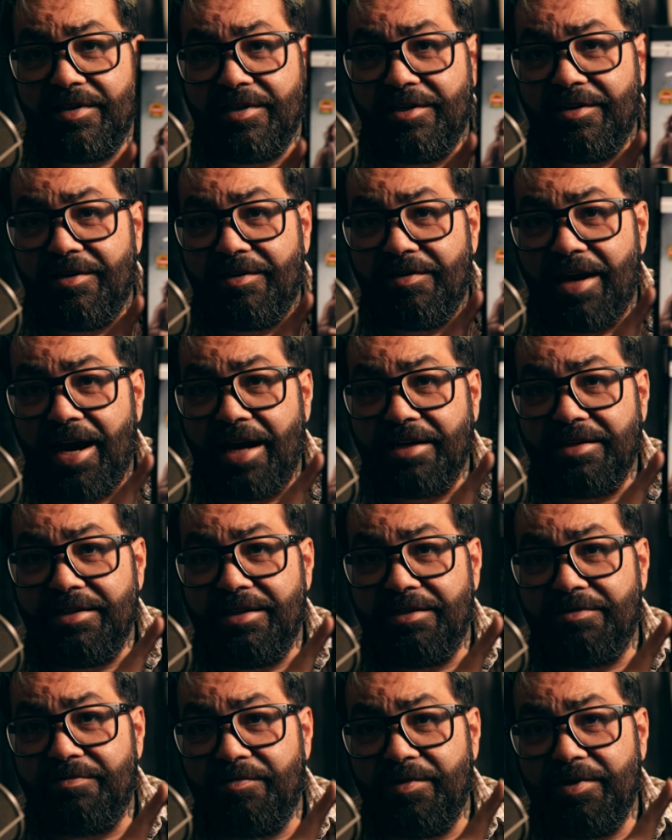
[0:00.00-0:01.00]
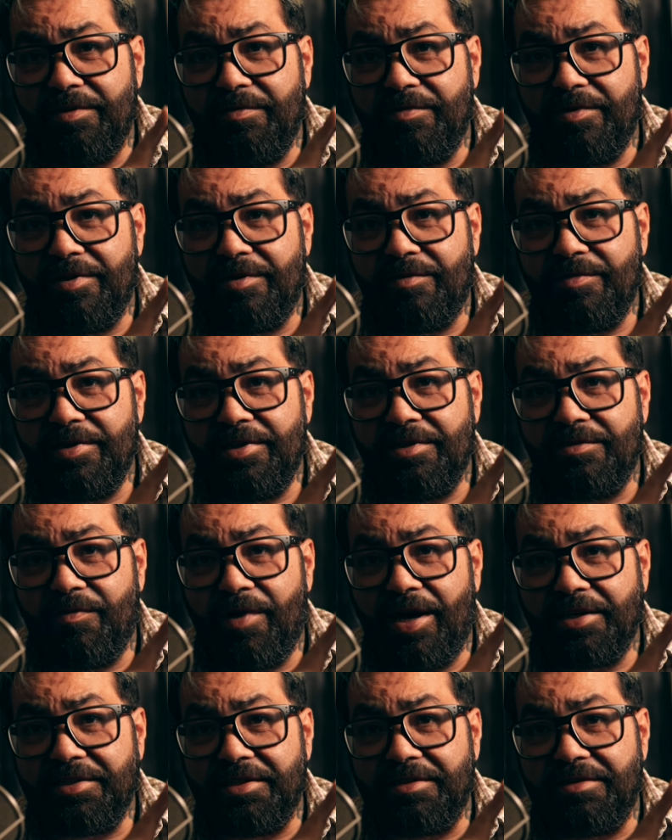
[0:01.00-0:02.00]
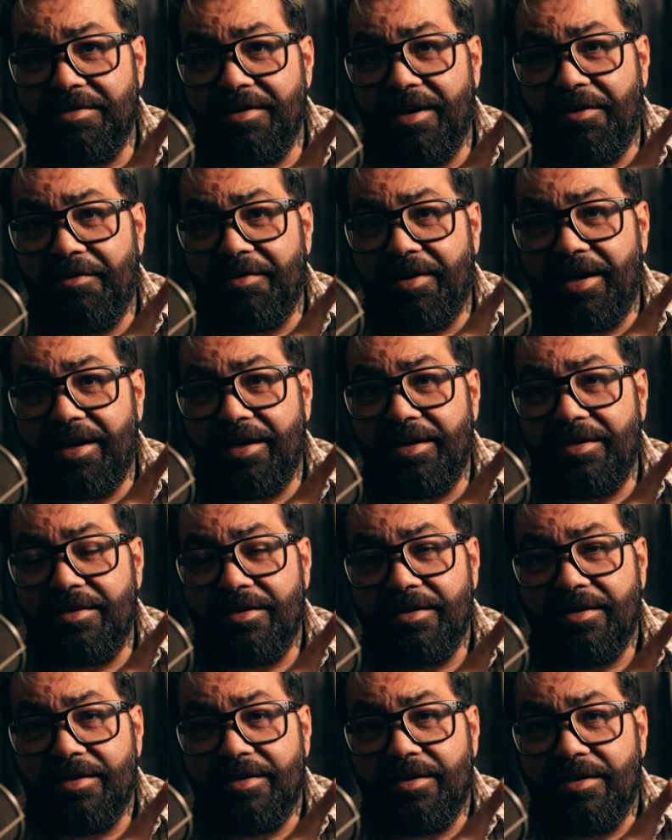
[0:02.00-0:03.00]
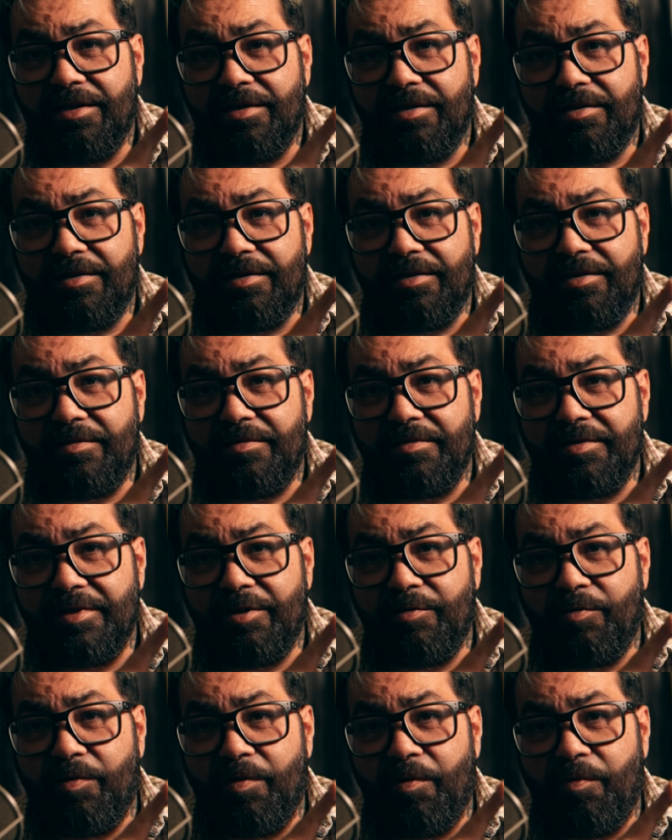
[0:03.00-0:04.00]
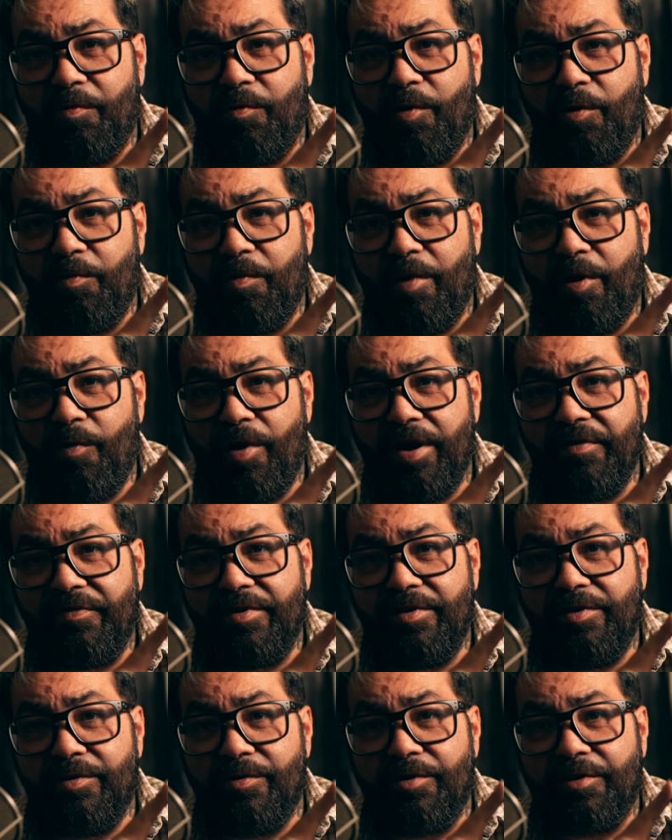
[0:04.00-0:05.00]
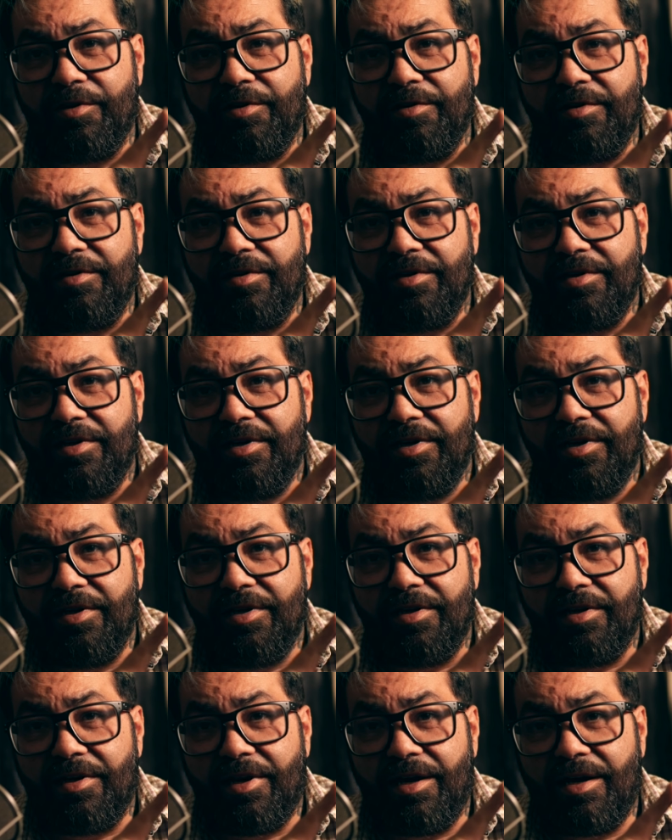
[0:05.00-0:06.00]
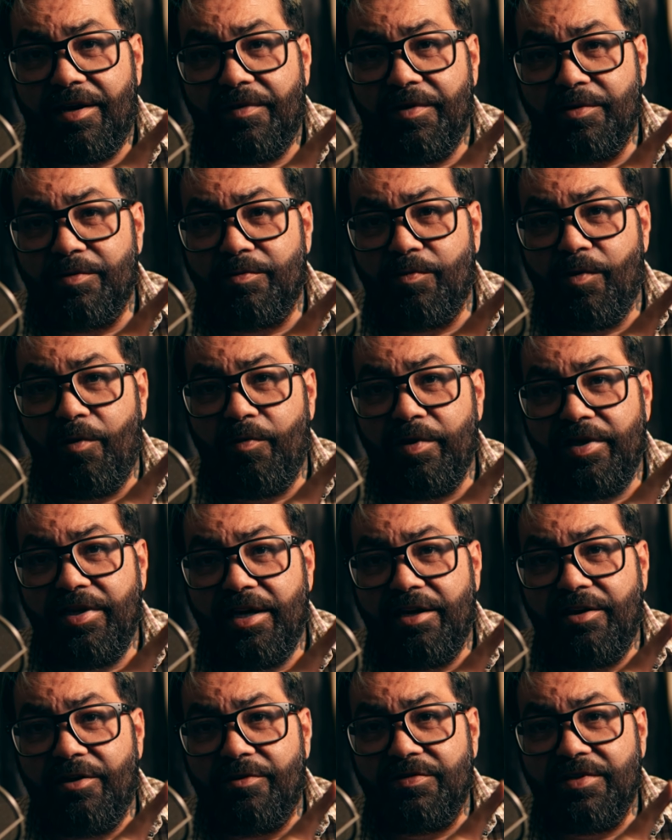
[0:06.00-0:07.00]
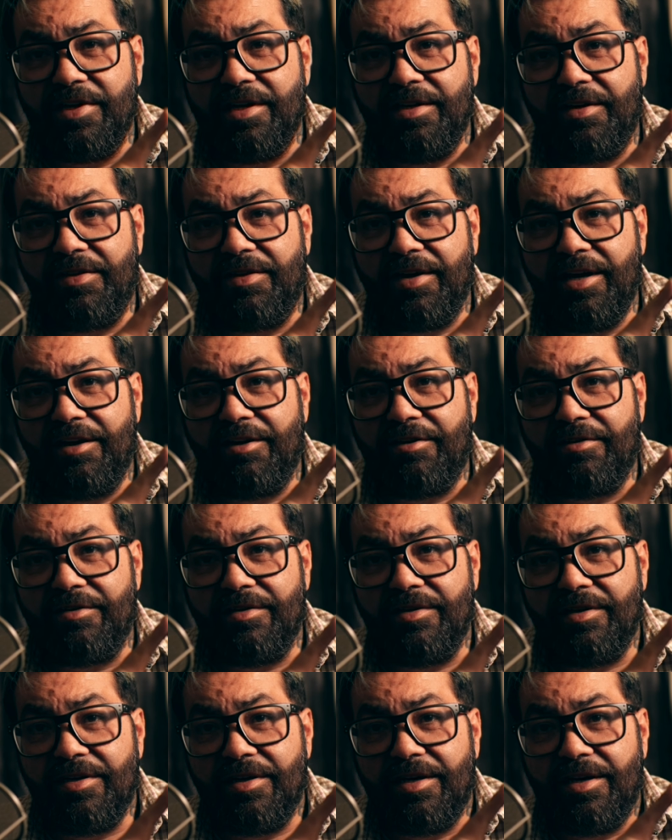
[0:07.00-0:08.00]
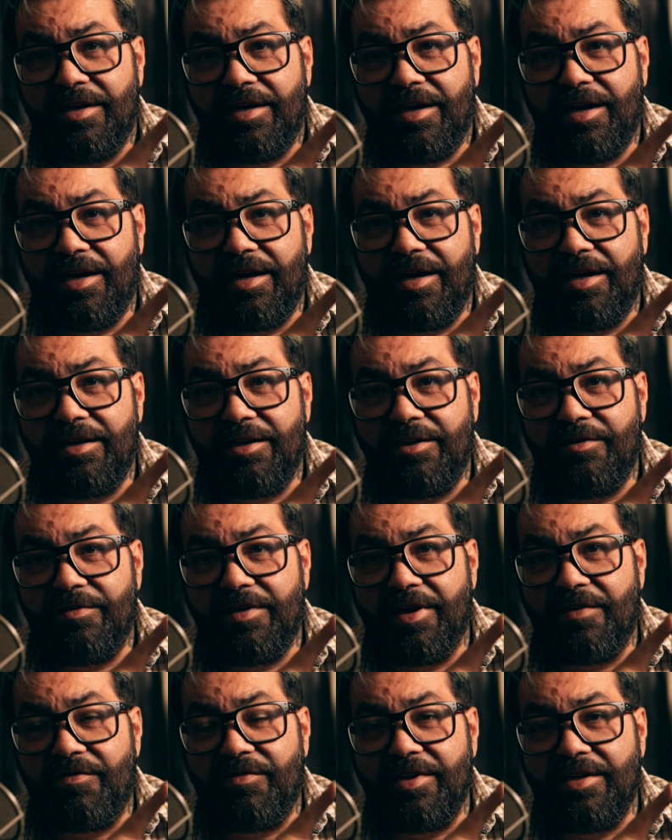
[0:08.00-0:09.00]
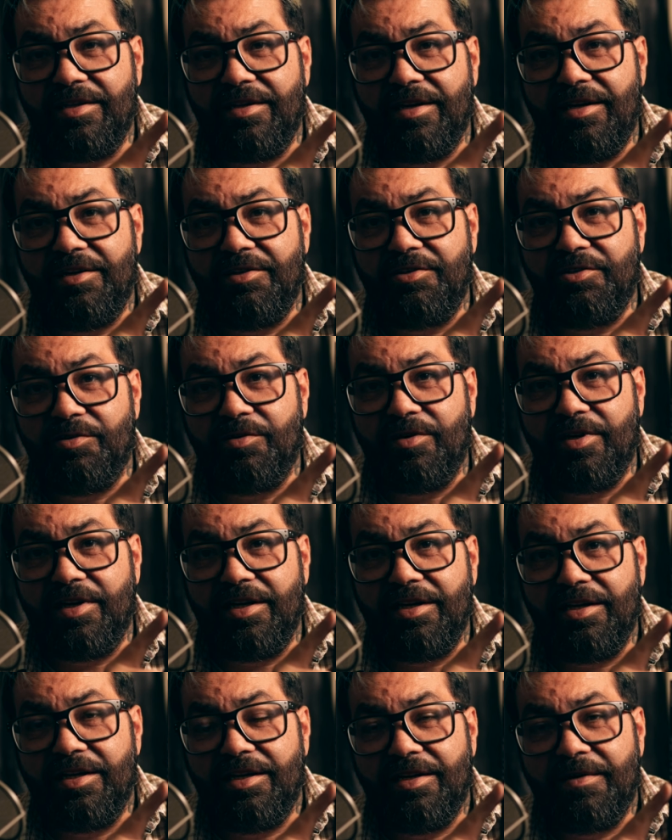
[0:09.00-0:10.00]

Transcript: You know, actually, we just watched this the other night. You know, my wife and daughter. This was one we did go see in the theater, and you know, definitely did enjoy.